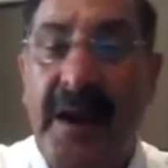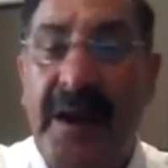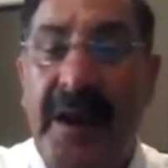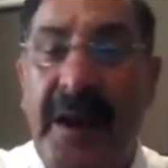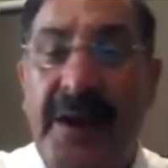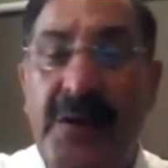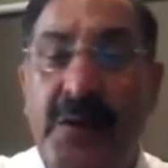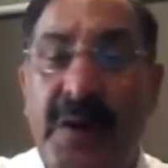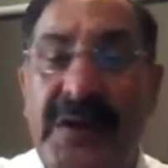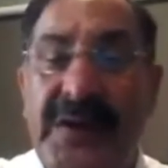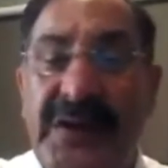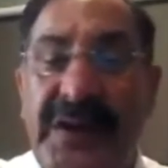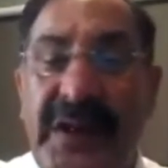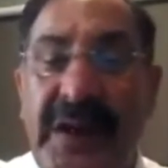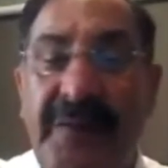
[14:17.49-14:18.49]
Here you can
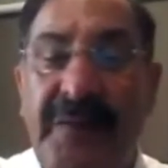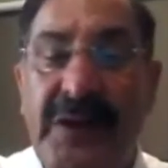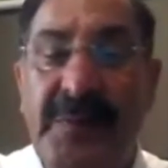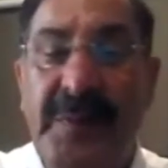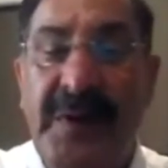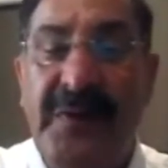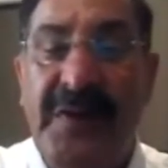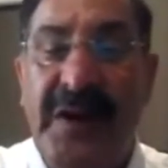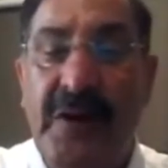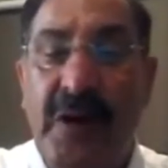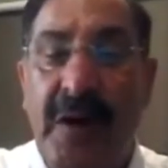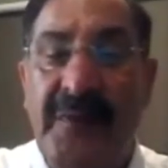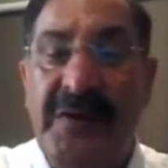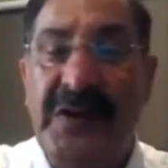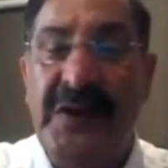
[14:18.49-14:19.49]
see the difference between
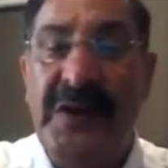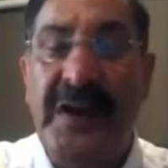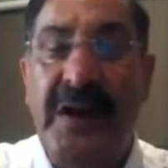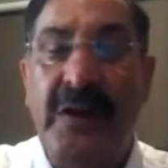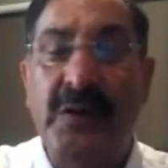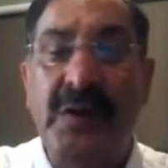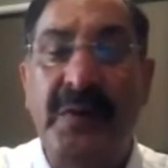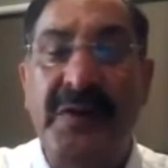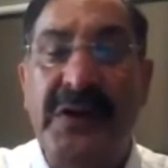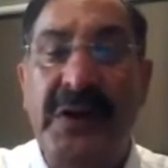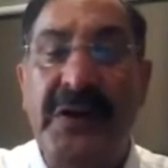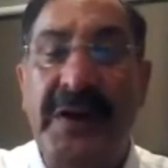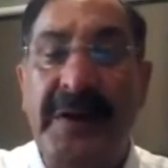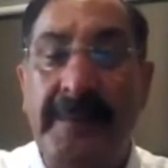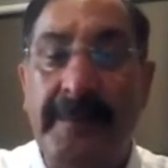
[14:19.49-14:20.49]
atorvastatin and rosuvastatin.